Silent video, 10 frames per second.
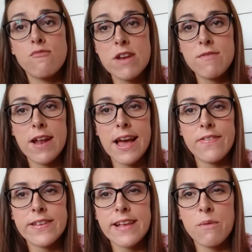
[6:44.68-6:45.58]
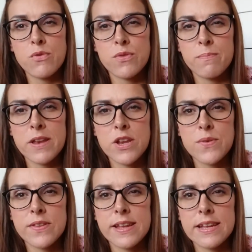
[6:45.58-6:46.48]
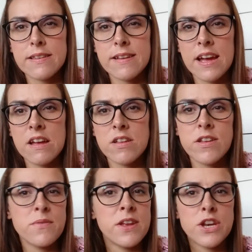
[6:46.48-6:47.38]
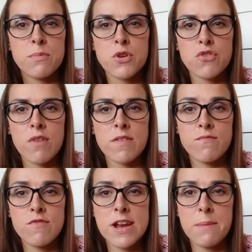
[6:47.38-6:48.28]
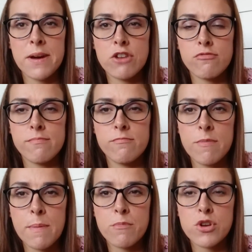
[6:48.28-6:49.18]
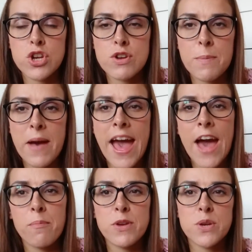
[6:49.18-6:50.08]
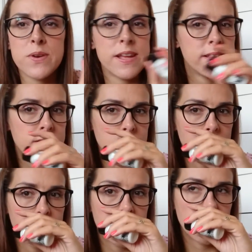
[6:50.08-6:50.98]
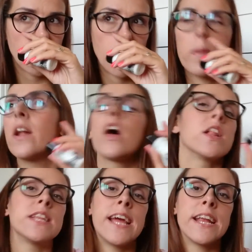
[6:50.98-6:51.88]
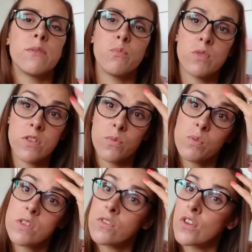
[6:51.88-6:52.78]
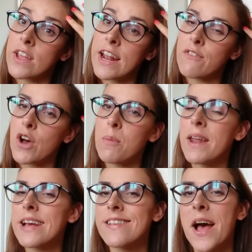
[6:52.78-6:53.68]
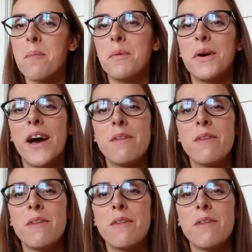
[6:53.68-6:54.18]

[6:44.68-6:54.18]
Really, really like this. I've been using it. I don't tend to moisturise. I'm really bad remembering to do it, but I have been doing it sort of because we've just been on holiday and with the, with the sunny, and I've got my legs out more.